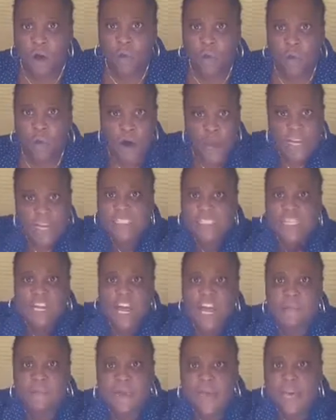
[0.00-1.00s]
what is
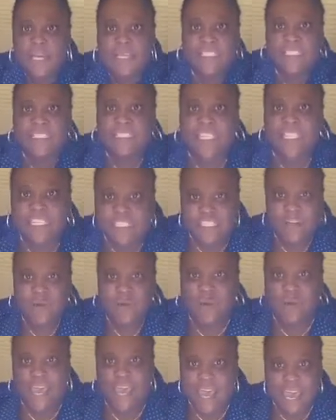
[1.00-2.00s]
it going to be
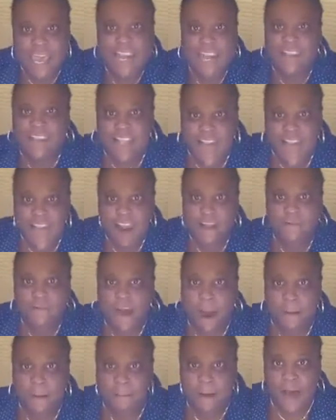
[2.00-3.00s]
consistent with inside of
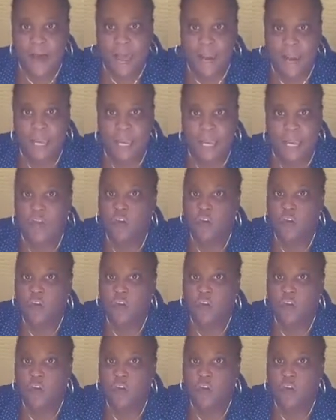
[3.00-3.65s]
our body?